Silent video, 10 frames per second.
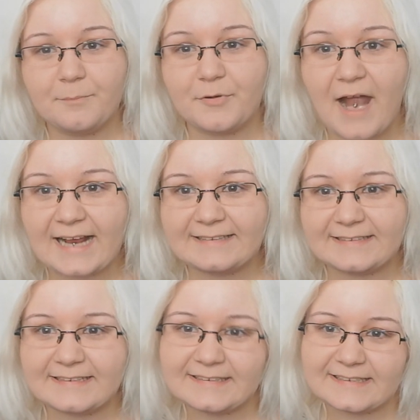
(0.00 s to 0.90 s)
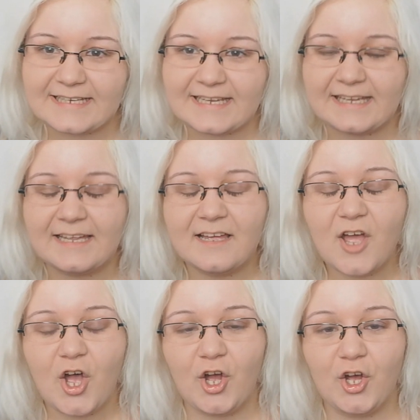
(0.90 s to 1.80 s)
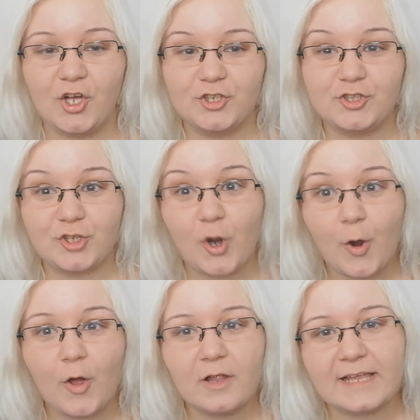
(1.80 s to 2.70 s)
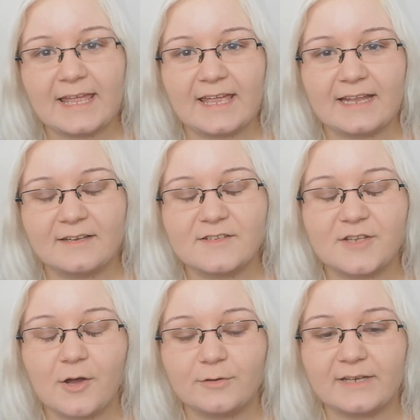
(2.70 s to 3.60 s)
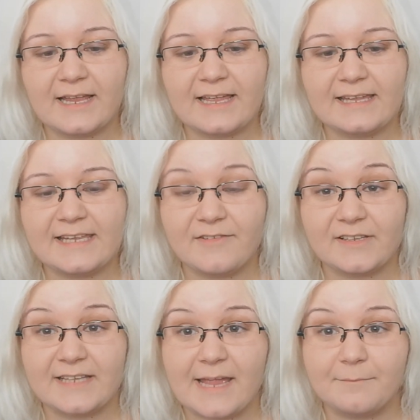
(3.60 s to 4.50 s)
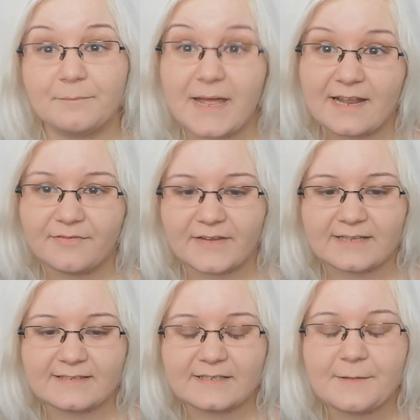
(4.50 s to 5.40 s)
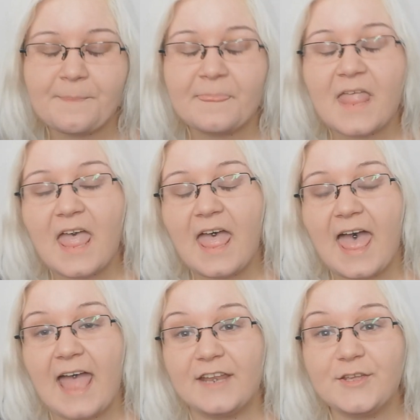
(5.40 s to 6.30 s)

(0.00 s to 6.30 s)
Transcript: practically a school kid, so they giving them benefits. And